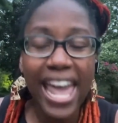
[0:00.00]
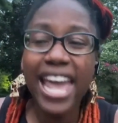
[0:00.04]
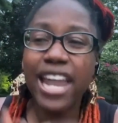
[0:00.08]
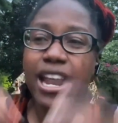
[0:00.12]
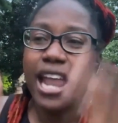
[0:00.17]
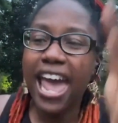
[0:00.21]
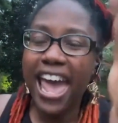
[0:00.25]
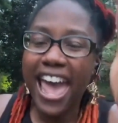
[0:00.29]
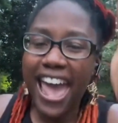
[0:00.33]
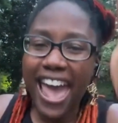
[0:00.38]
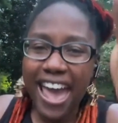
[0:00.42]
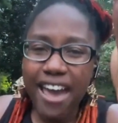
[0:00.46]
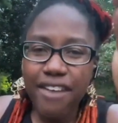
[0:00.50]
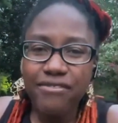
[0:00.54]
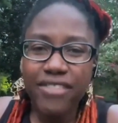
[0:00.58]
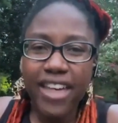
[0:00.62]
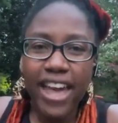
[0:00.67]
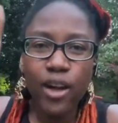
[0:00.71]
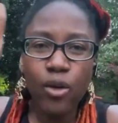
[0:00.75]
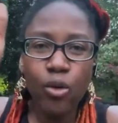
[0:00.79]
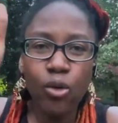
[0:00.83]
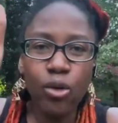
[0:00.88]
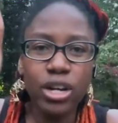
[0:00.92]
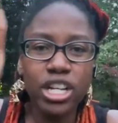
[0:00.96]
And have
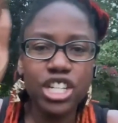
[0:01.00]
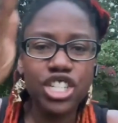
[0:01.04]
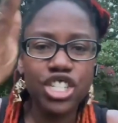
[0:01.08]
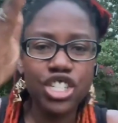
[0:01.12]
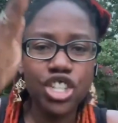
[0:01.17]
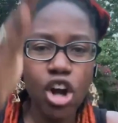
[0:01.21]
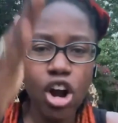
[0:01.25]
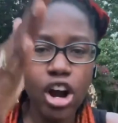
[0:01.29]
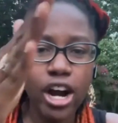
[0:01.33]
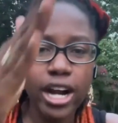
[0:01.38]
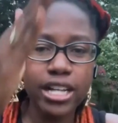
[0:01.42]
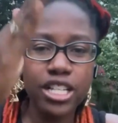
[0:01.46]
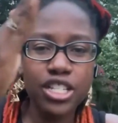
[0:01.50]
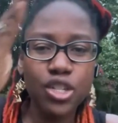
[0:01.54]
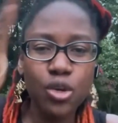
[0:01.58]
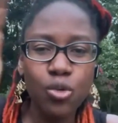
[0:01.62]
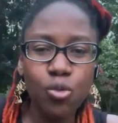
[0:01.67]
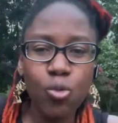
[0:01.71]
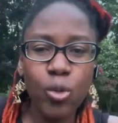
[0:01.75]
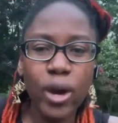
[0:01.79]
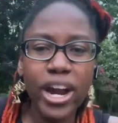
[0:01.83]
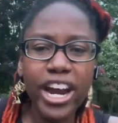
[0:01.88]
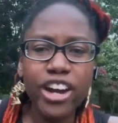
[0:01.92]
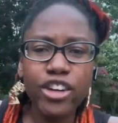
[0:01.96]
that on a chart to
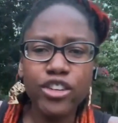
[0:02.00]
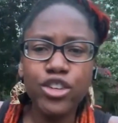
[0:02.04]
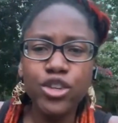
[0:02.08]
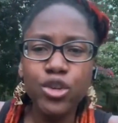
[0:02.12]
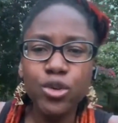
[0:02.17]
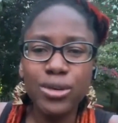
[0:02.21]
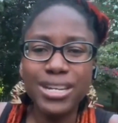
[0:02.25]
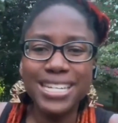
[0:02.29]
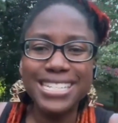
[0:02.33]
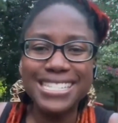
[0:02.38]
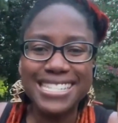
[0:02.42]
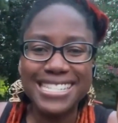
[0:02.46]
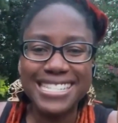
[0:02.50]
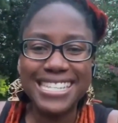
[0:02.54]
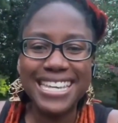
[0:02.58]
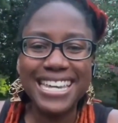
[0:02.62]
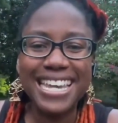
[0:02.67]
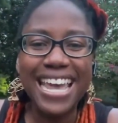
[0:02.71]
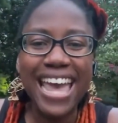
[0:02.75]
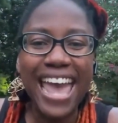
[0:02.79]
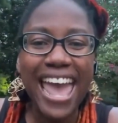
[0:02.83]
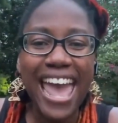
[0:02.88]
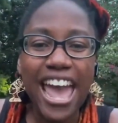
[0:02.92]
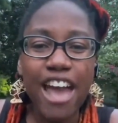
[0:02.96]
where you can
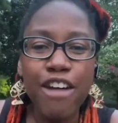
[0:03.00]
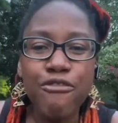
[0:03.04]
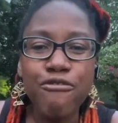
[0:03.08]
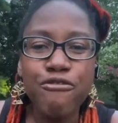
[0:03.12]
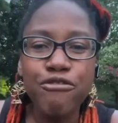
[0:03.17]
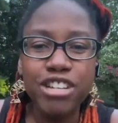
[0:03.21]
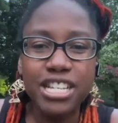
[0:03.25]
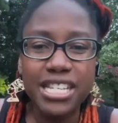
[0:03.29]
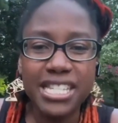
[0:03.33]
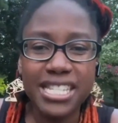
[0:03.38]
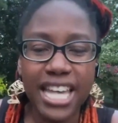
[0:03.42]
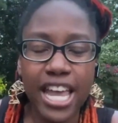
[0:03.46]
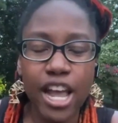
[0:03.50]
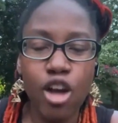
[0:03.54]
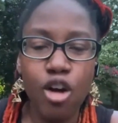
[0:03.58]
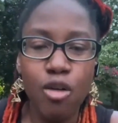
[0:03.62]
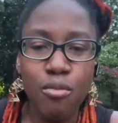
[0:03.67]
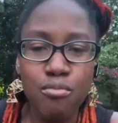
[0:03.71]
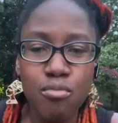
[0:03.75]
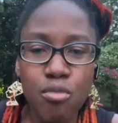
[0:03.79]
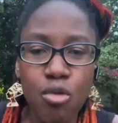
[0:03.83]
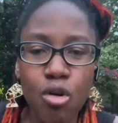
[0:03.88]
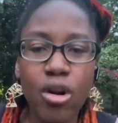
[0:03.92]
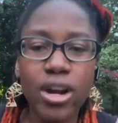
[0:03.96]
see every
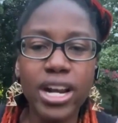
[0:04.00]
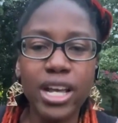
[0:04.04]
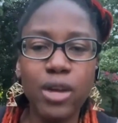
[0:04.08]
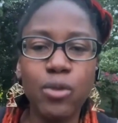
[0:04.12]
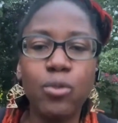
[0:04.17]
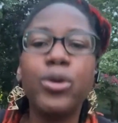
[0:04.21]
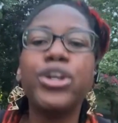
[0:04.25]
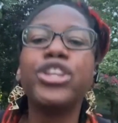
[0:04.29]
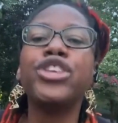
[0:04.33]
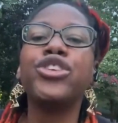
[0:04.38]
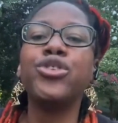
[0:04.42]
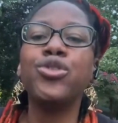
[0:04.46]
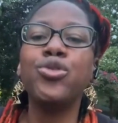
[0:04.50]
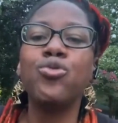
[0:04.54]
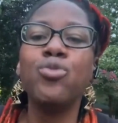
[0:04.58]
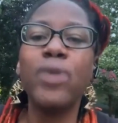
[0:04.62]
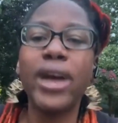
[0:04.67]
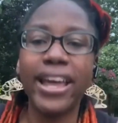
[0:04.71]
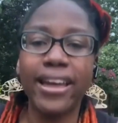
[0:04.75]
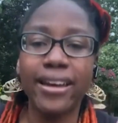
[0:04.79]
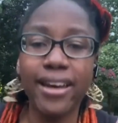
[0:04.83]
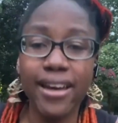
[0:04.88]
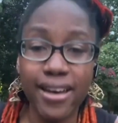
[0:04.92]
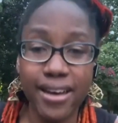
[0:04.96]
single morning when you
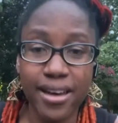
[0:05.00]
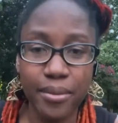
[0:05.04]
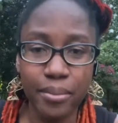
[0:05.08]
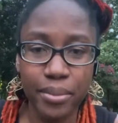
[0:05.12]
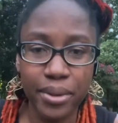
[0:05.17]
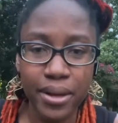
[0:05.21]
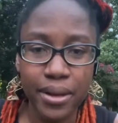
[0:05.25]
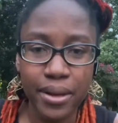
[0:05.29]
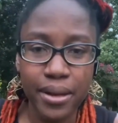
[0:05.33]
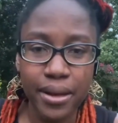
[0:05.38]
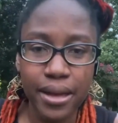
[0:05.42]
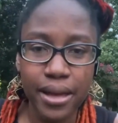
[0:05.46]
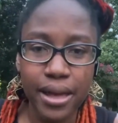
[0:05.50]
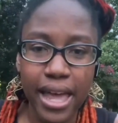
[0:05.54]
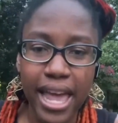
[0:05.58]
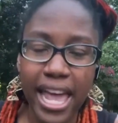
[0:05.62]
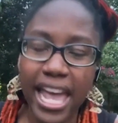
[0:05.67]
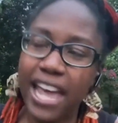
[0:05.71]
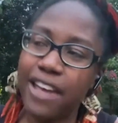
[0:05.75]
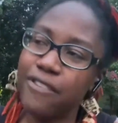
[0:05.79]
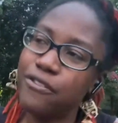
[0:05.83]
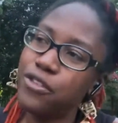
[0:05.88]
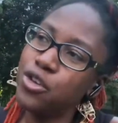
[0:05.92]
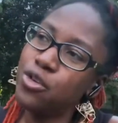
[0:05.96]
wake up.
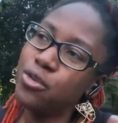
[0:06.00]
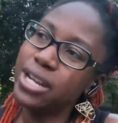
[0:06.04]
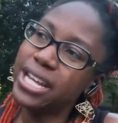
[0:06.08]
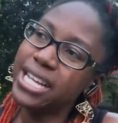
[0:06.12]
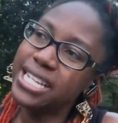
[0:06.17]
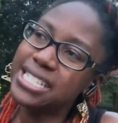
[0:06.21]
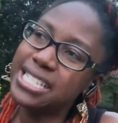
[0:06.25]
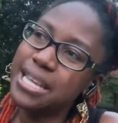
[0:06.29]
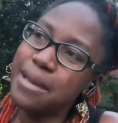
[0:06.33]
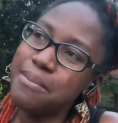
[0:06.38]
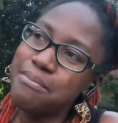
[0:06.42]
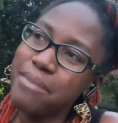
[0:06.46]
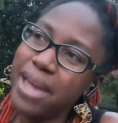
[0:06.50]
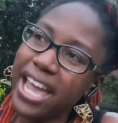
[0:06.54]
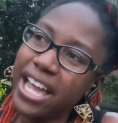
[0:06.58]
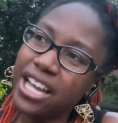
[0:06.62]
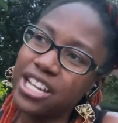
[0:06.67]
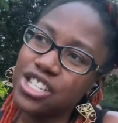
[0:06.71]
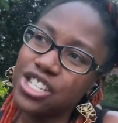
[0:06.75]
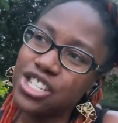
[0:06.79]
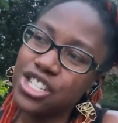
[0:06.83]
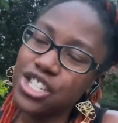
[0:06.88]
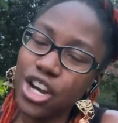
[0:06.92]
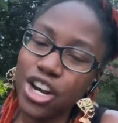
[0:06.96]
If you need to
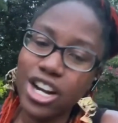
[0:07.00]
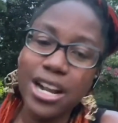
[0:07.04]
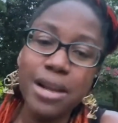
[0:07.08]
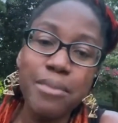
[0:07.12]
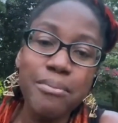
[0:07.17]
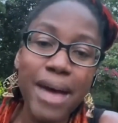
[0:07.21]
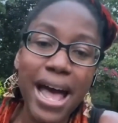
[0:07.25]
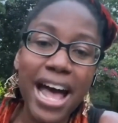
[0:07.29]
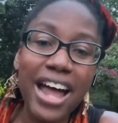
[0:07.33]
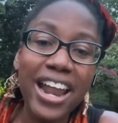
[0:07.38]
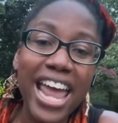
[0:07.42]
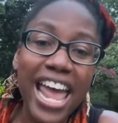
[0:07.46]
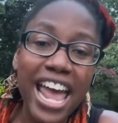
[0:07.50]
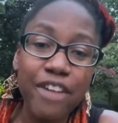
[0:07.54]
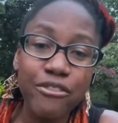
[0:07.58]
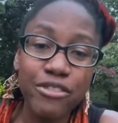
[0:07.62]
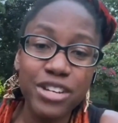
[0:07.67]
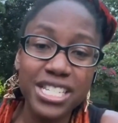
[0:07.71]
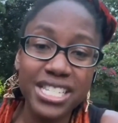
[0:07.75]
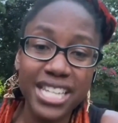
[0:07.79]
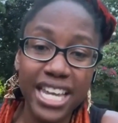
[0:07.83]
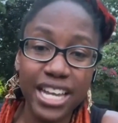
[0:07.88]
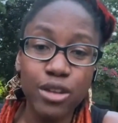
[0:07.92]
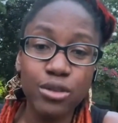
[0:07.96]
make a certain amount
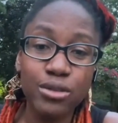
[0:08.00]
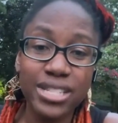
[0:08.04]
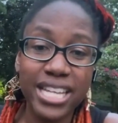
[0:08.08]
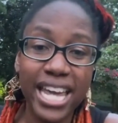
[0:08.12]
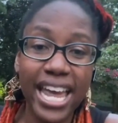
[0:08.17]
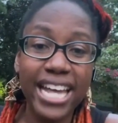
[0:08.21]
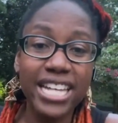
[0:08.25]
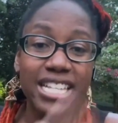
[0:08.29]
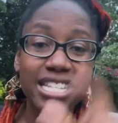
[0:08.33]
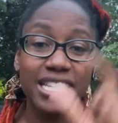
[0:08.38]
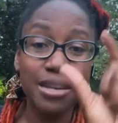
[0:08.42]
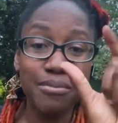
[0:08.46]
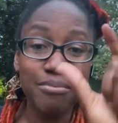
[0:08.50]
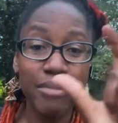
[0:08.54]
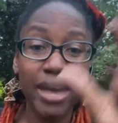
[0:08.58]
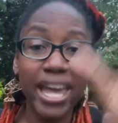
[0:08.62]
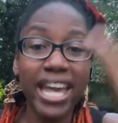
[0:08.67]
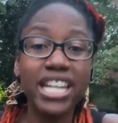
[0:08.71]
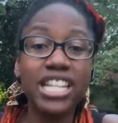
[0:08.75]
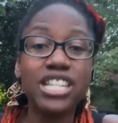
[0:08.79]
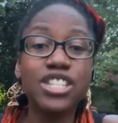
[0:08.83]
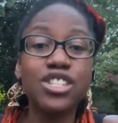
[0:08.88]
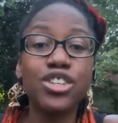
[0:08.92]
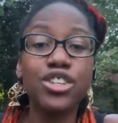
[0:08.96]
every single day to
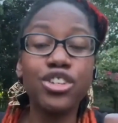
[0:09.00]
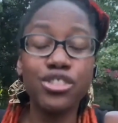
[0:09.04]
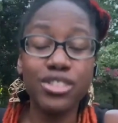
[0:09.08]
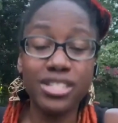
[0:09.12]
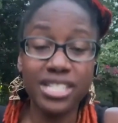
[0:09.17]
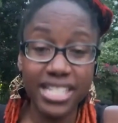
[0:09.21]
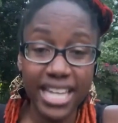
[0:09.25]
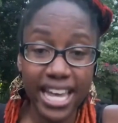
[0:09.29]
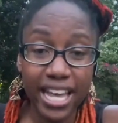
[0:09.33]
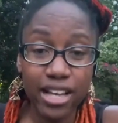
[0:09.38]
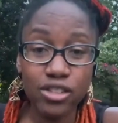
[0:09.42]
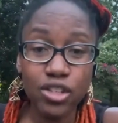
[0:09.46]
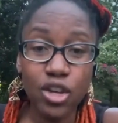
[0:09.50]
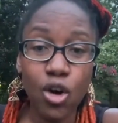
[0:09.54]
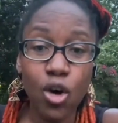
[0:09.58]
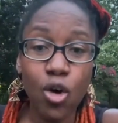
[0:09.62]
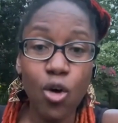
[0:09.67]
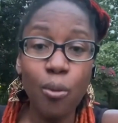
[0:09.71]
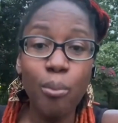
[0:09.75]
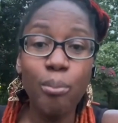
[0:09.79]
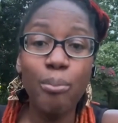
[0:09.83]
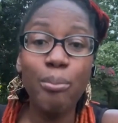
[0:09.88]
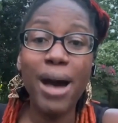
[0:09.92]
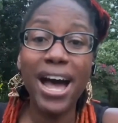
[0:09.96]
make it to your sales
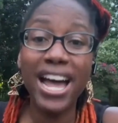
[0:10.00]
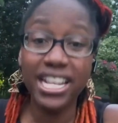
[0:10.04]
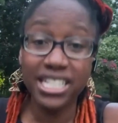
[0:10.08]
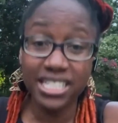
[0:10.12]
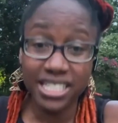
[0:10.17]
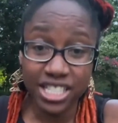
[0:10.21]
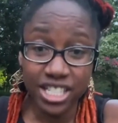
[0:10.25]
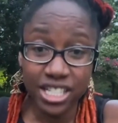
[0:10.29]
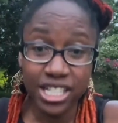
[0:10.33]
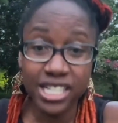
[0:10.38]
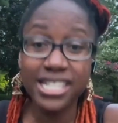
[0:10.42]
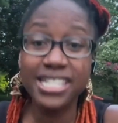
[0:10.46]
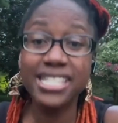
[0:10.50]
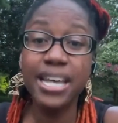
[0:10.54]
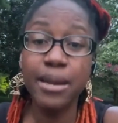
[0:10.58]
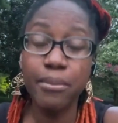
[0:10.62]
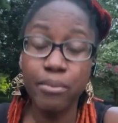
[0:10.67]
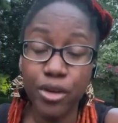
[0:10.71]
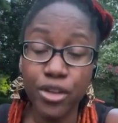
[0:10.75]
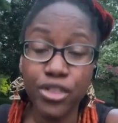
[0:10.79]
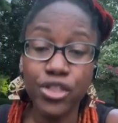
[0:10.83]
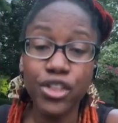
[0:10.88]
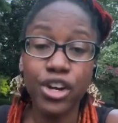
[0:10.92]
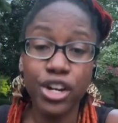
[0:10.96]
goal by
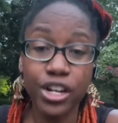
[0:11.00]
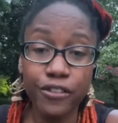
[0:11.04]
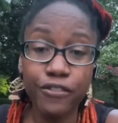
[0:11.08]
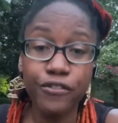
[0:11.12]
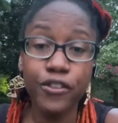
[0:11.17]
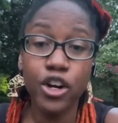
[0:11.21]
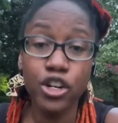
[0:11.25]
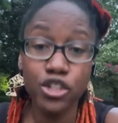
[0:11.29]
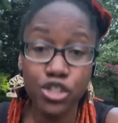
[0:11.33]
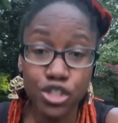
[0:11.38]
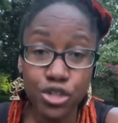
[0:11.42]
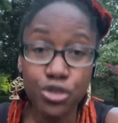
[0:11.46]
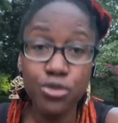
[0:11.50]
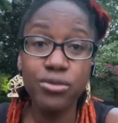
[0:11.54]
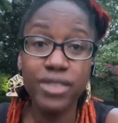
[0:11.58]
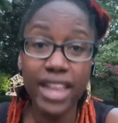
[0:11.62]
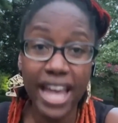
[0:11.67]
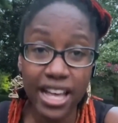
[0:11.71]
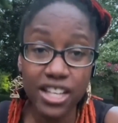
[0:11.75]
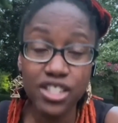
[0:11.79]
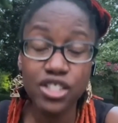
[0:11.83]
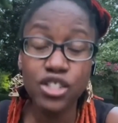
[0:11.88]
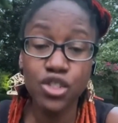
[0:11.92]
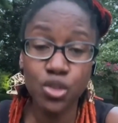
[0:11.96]
December 31st,
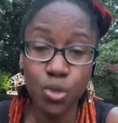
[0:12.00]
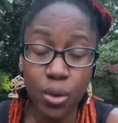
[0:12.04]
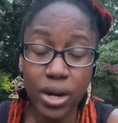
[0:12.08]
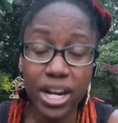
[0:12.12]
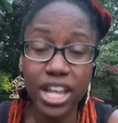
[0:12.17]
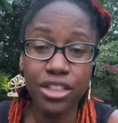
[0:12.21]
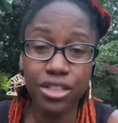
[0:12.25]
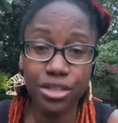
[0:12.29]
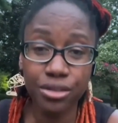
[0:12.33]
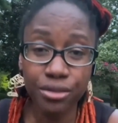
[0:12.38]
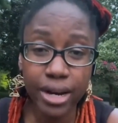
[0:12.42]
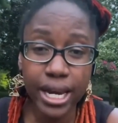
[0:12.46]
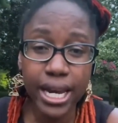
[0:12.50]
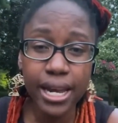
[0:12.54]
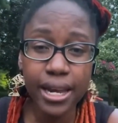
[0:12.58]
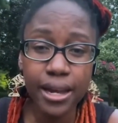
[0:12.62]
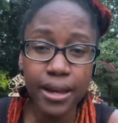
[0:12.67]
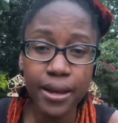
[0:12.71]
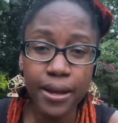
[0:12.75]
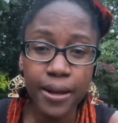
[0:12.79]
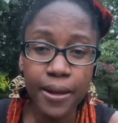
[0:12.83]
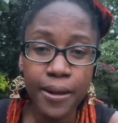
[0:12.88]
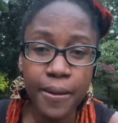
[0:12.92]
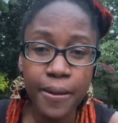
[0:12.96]
2023,